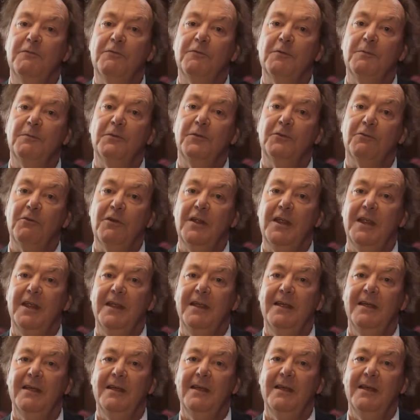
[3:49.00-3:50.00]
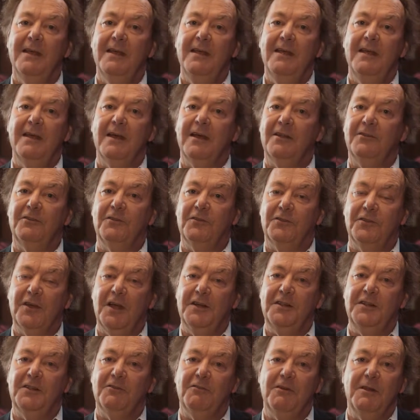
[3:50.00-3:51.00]
from 3 to
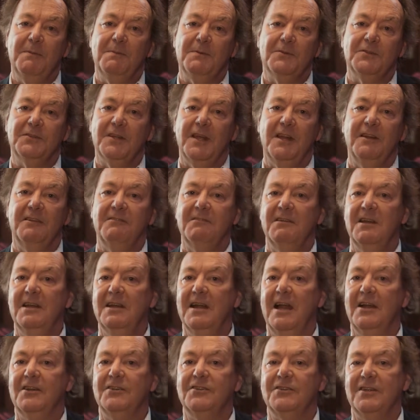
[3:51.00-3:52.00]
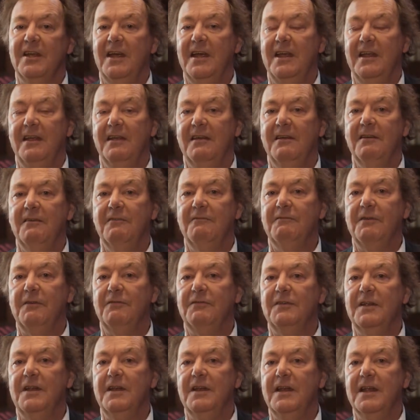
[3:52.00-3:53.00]
33% in, let's say,
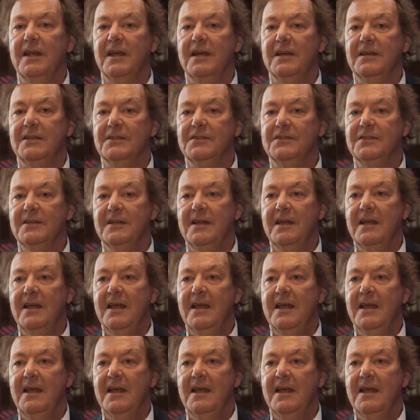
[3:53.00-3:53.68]
15 years.